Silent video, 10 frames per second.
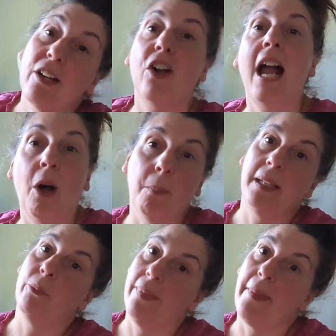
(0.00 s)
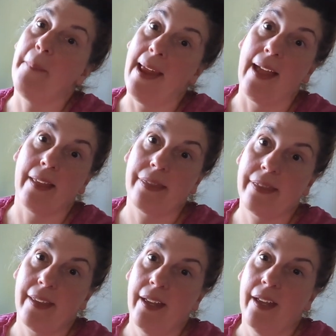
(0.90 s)
her help me with the math.
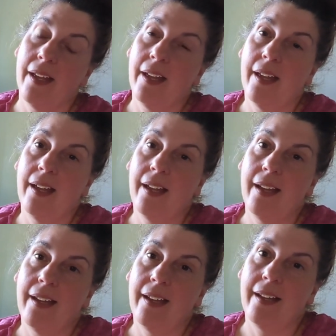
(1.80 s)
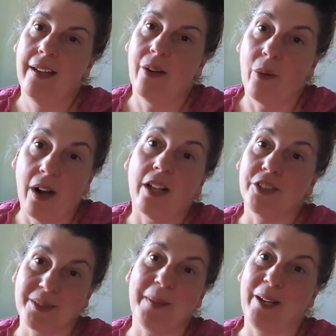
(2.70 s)
Or I'll
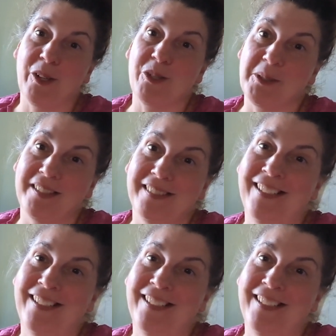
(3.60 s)
just make her do it.